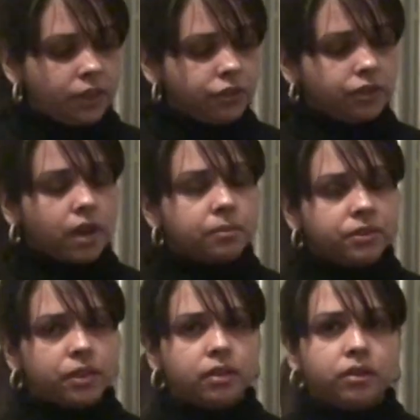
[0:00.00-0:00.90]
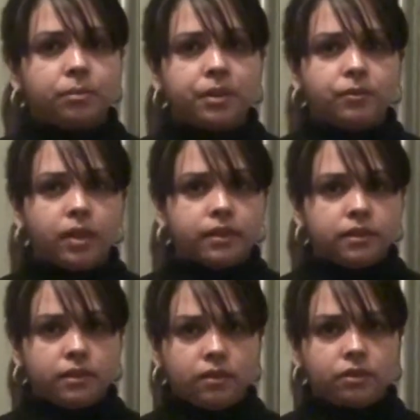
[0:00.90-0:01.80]
Your arms are going to be
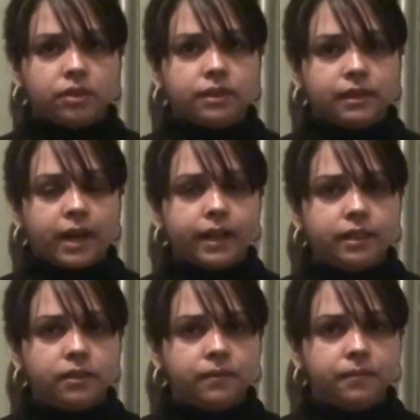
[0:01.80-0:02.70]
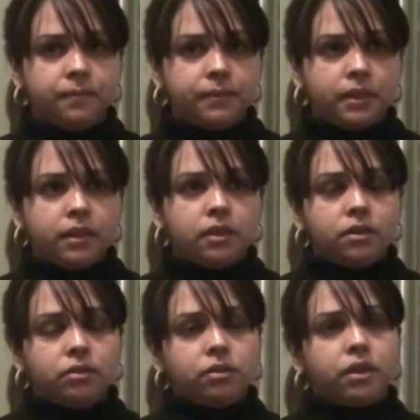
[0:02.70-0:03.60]
resting on the side.
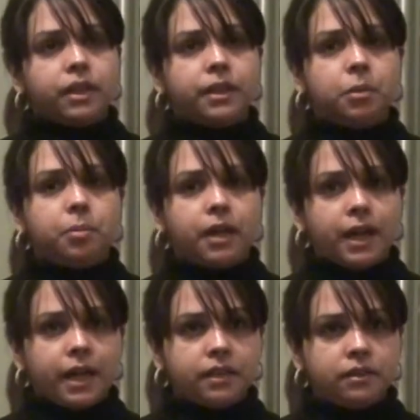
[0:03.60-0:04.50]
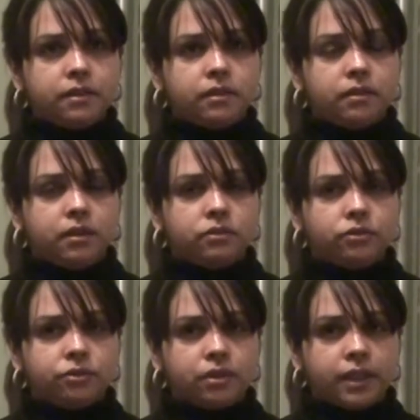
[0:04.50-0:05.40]
You're going to keep a nice
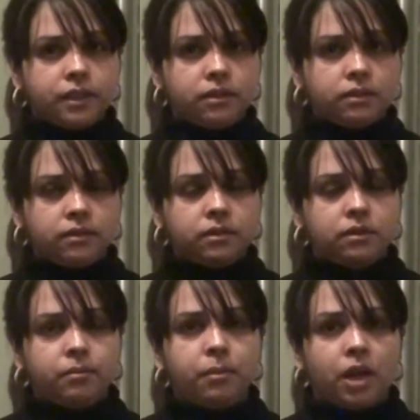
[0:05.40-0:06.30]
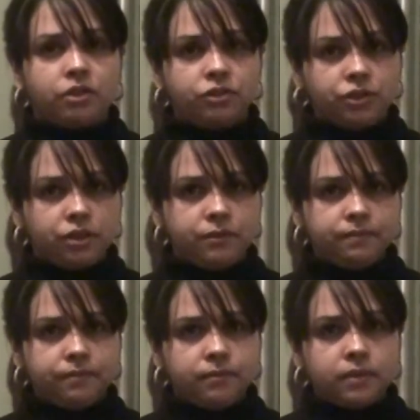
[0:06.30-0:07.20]
straight posture.
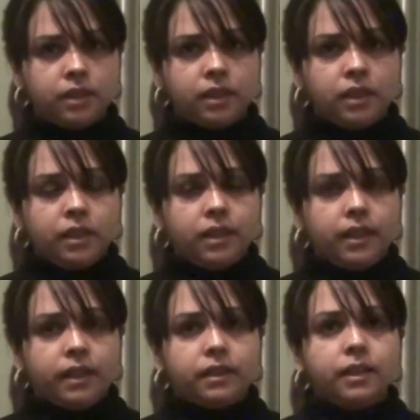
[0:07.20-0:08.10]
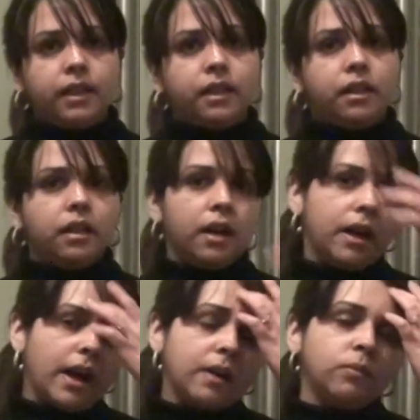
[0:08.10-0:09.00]
And then
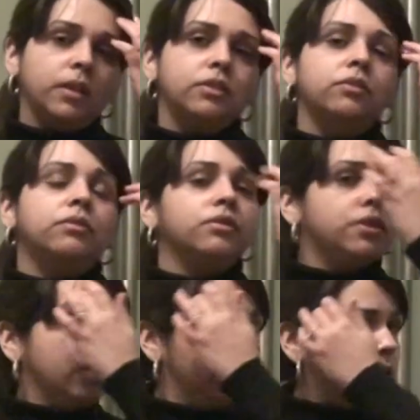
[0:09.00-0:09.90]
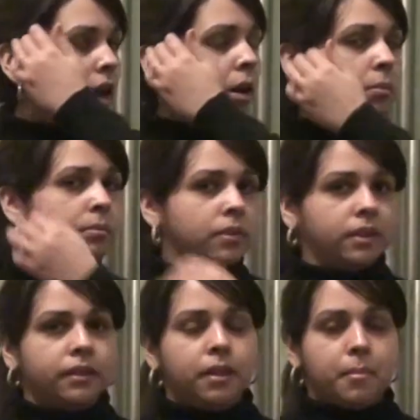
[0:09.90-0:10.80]
I want you to just hum
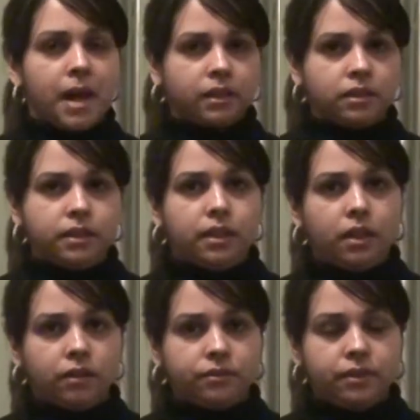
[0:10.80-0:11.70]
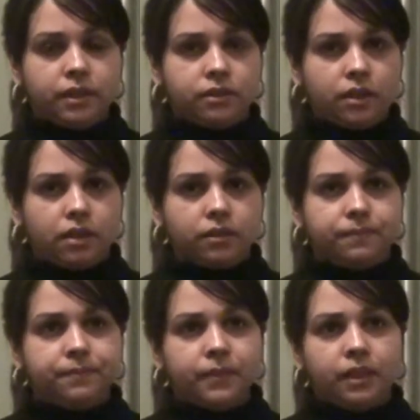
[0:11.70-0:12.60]
the melody of the song.
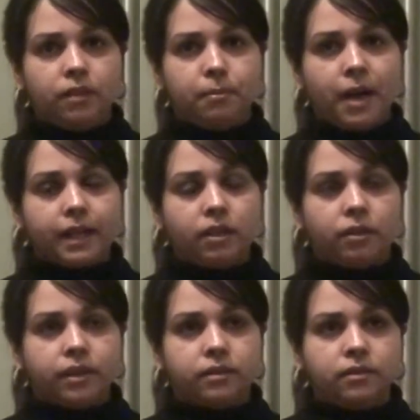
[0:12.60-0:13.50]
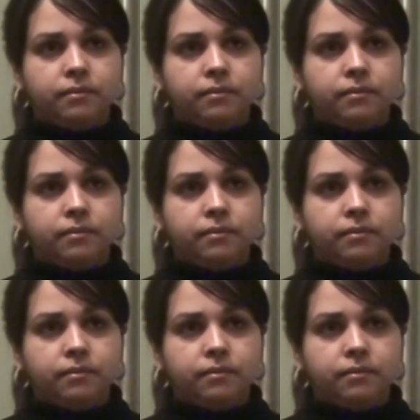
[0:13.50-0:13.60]
by going